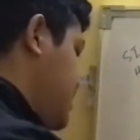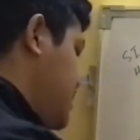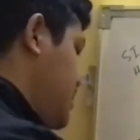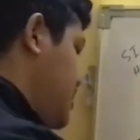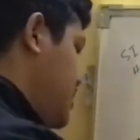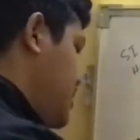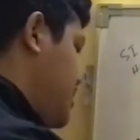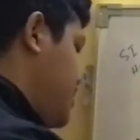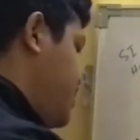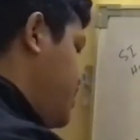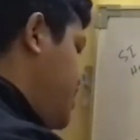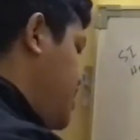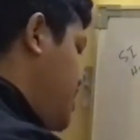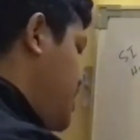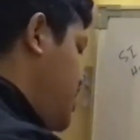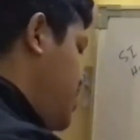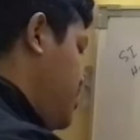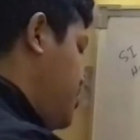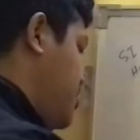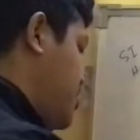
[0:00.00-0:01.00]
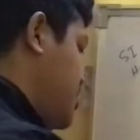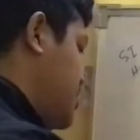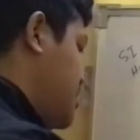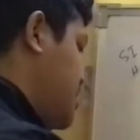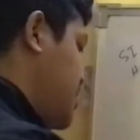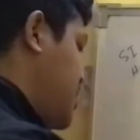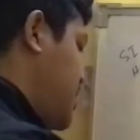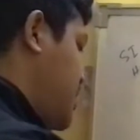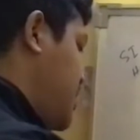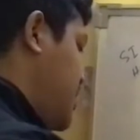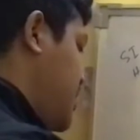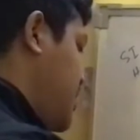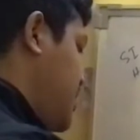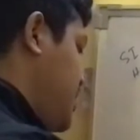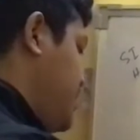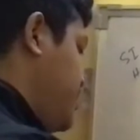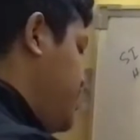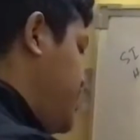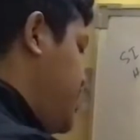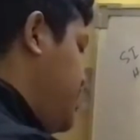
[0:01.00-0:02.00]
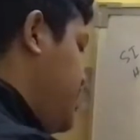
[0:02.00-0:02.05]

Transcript: is B dot A, B